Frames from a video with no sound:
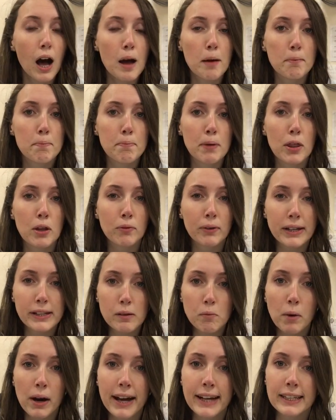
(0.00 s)
But the
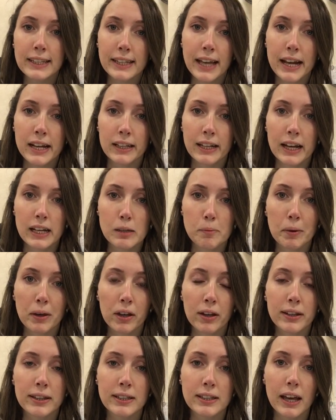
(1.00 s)
reason why it's saying that is
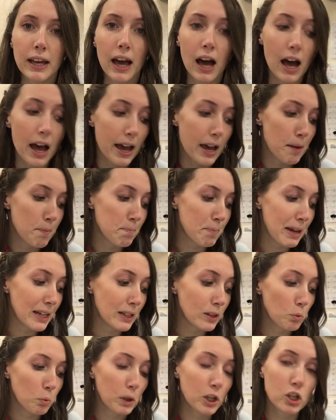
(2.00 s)
because it
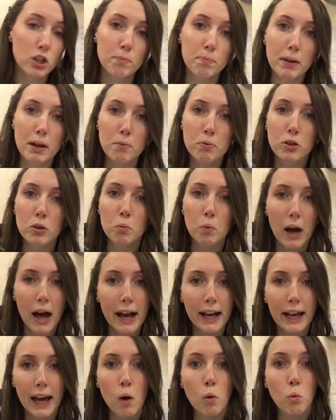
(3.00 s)
means we should be able to
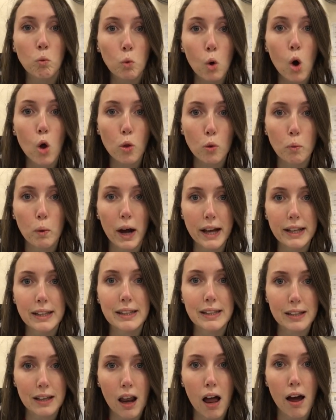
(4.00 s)
work out what the word
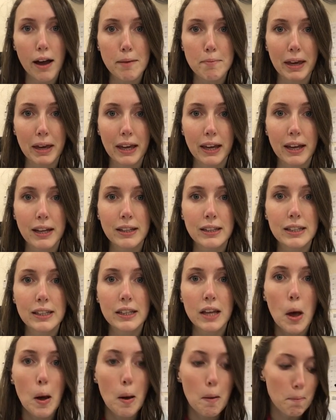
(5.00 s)
sly means
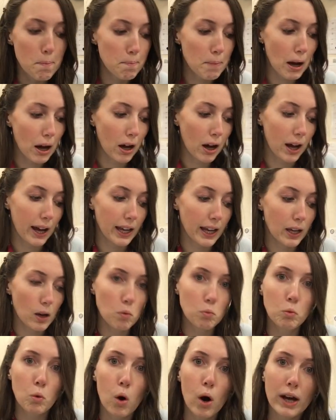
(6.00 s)
by
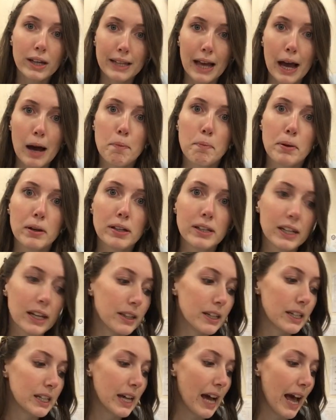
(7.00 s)
what has happened in
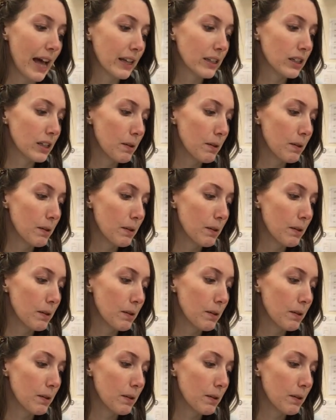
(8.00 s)
the text.